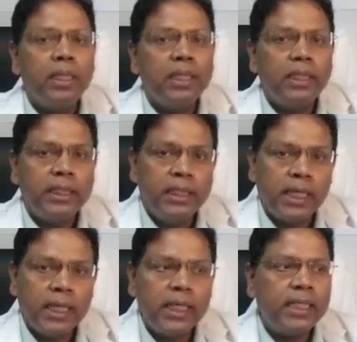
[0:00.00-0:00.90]

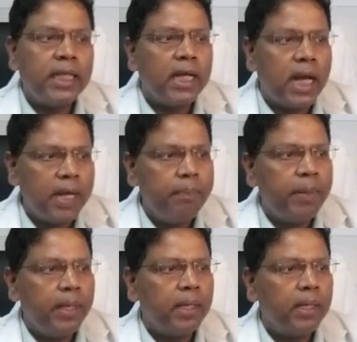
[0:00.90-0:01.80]
CRS and
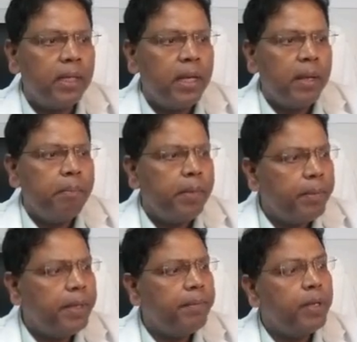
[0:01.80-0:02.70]
HIPAC may
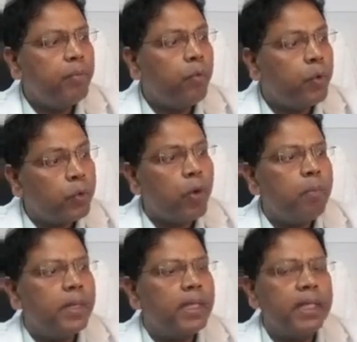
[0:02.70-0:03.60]
be even more
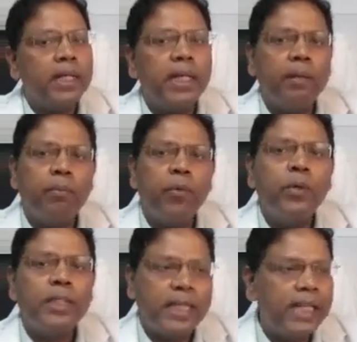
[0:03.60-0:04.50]
complicated and
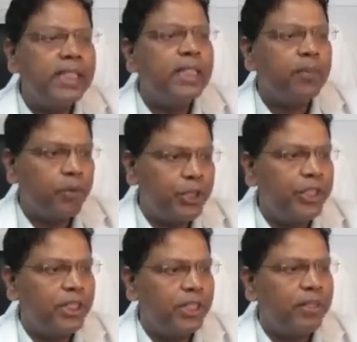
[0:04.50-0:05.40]
more challenging
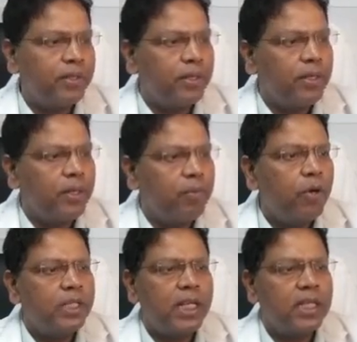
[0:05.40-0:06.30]
procedure
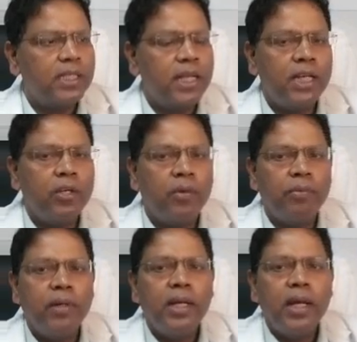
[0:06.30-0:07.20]
for such kind of
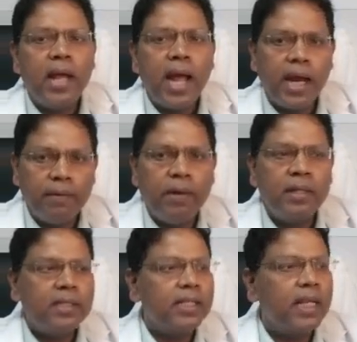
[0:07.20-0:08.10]

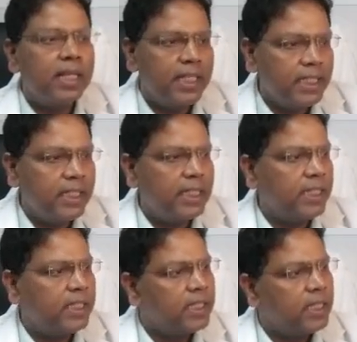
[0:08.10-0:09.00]
advanced diseases.